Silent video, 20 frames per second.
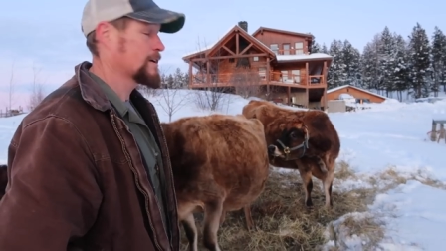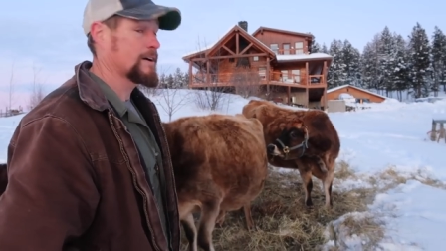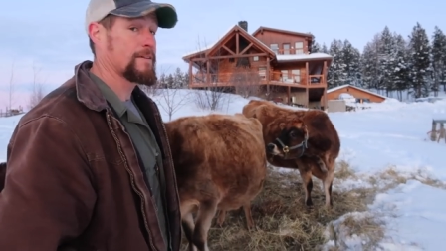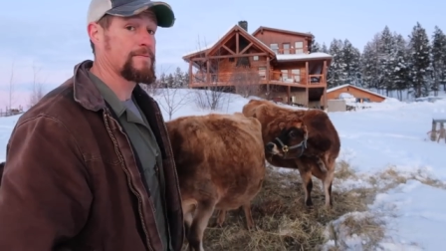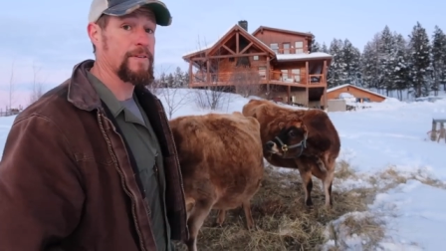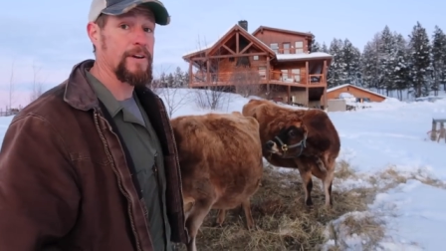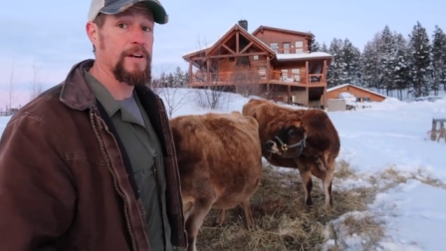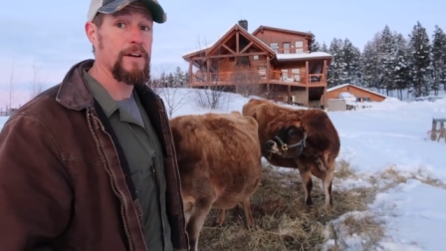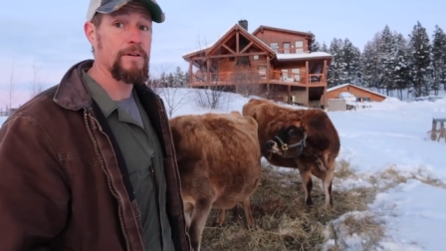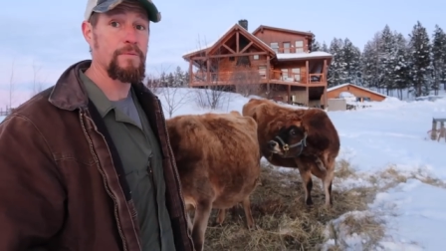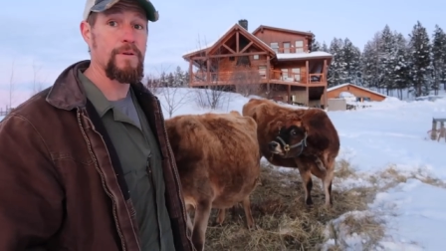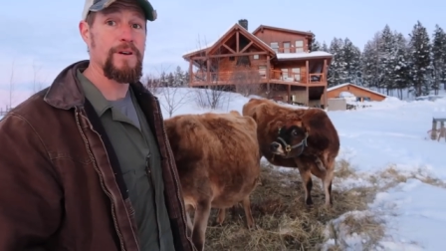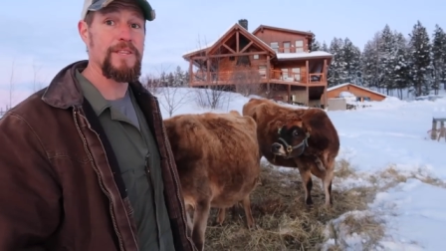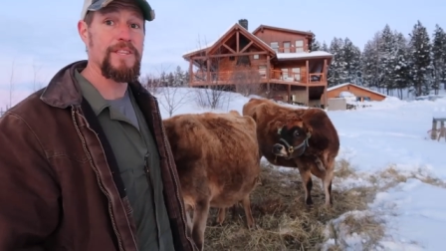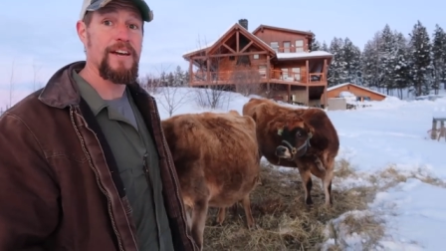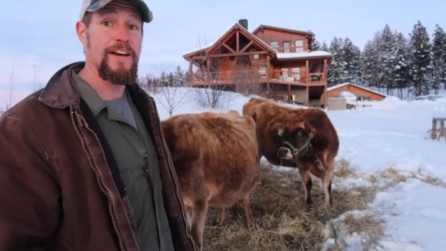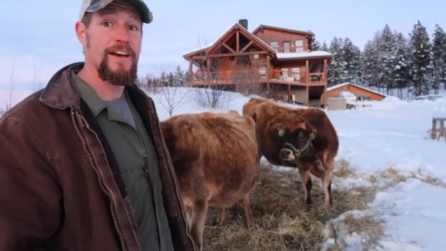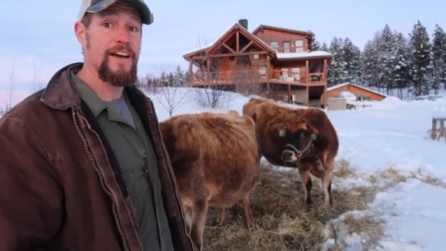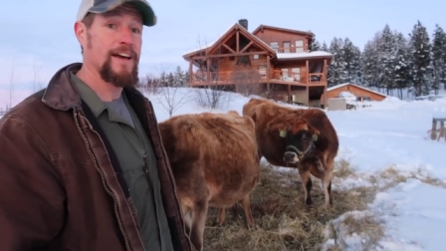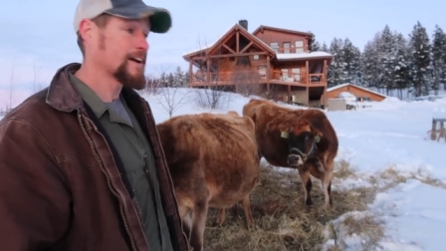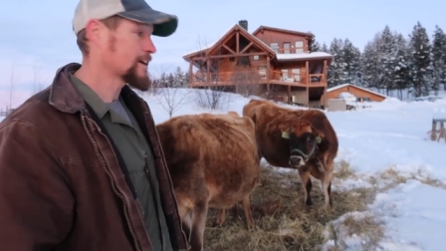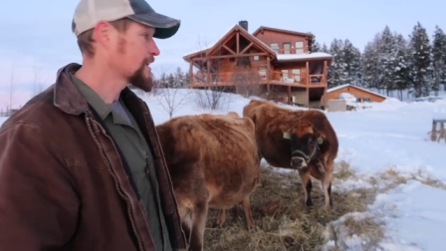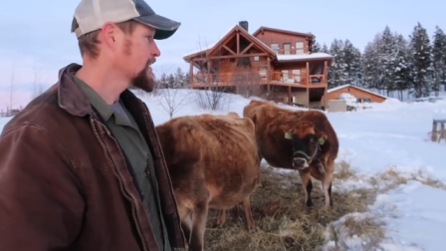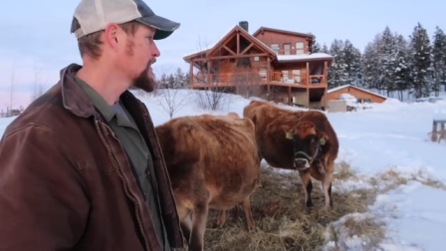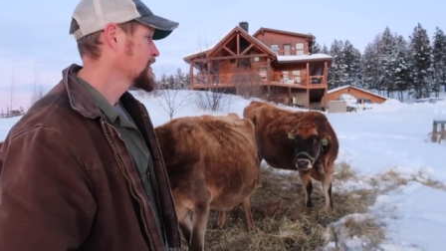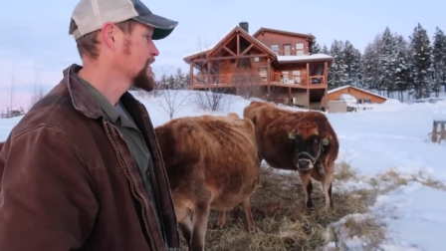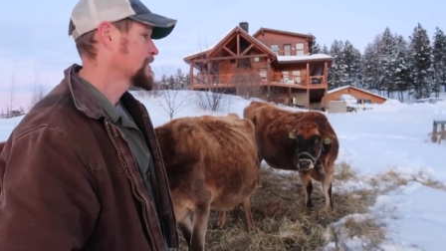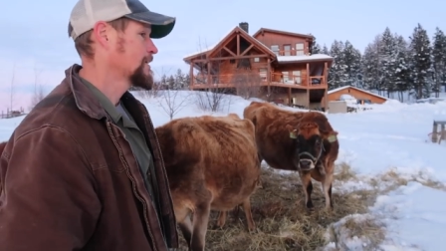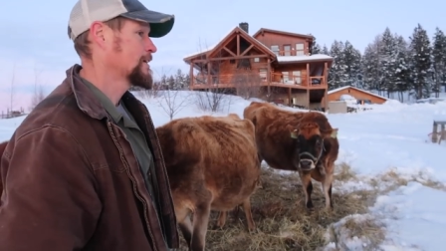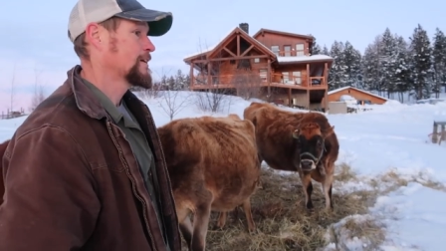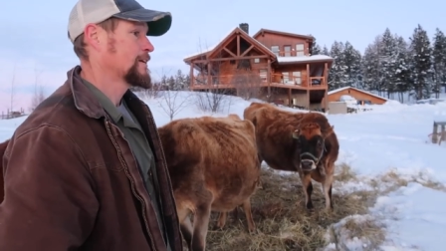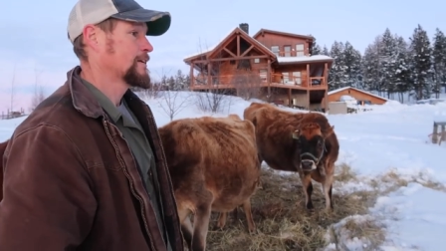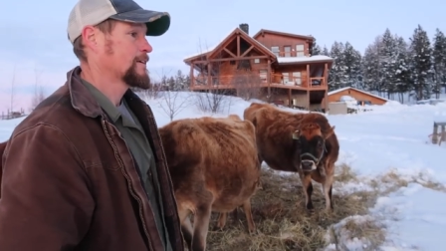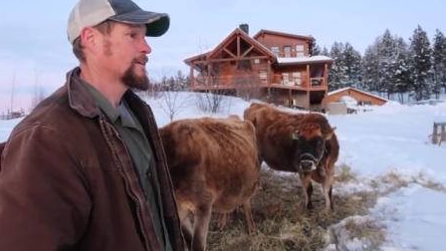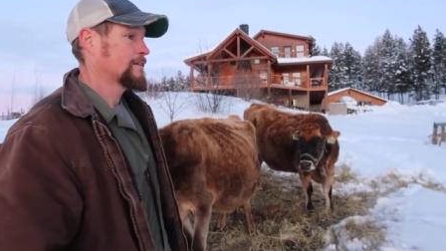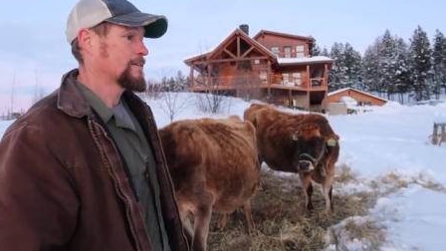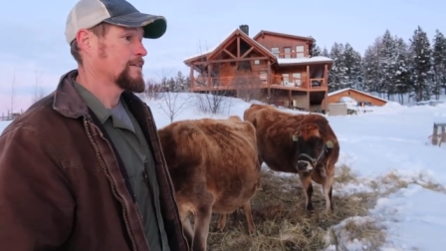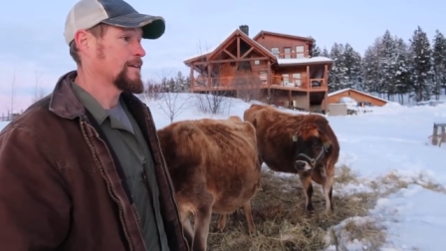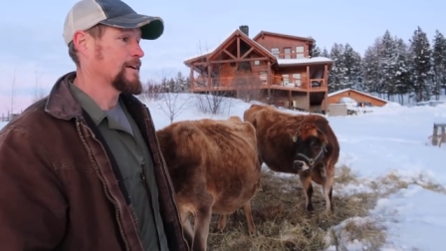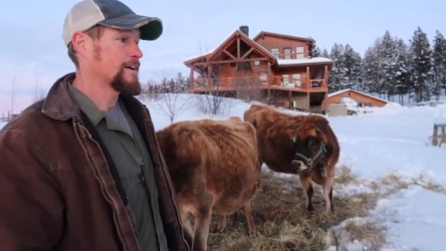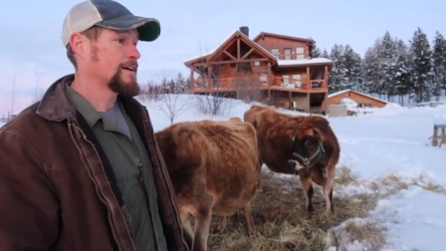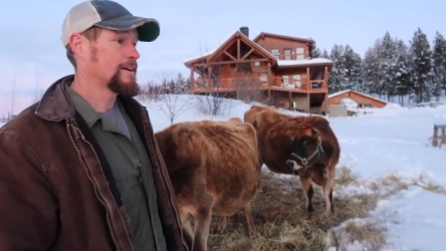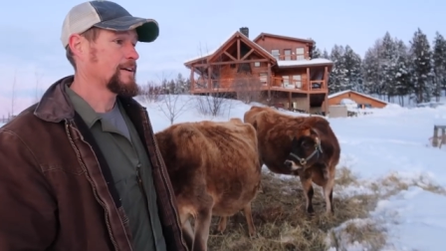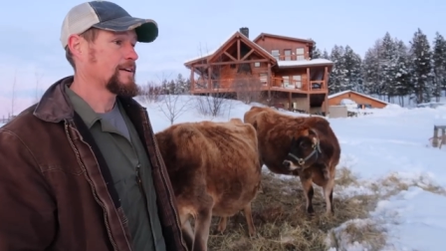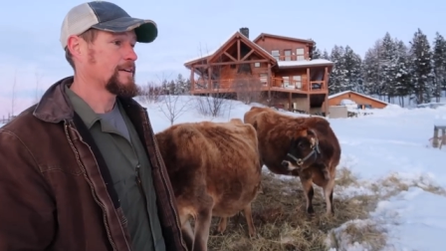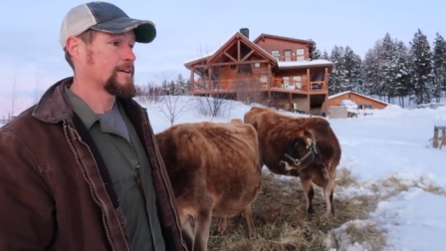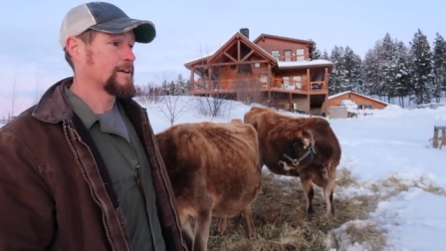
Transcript: I figured what the heck right?